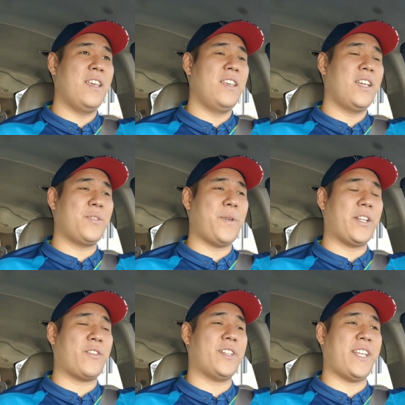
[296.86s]
Because we
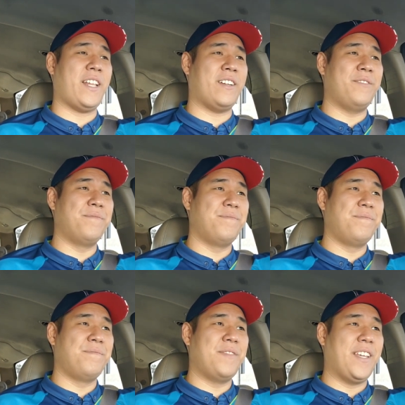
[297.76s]
had Chris Taylor
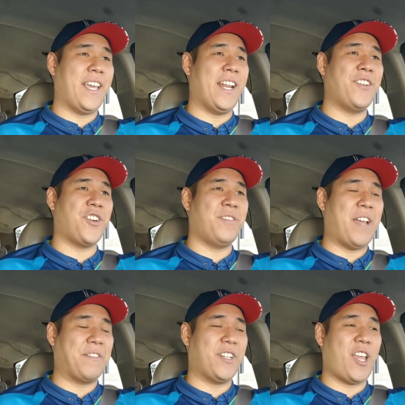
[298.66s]
get injured
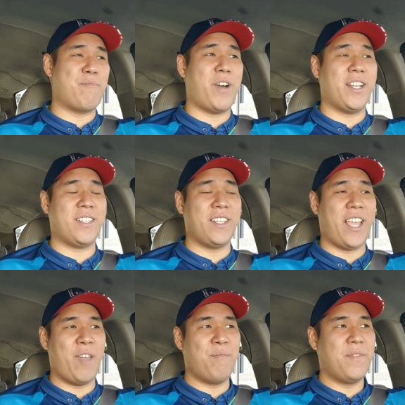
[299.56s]
after that Boston
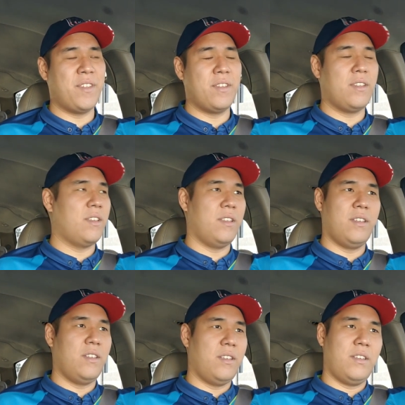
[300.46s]
game.
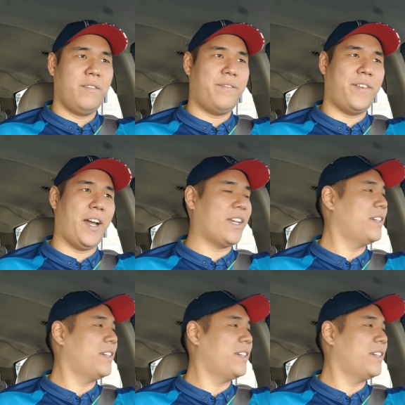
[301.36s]
Fuck.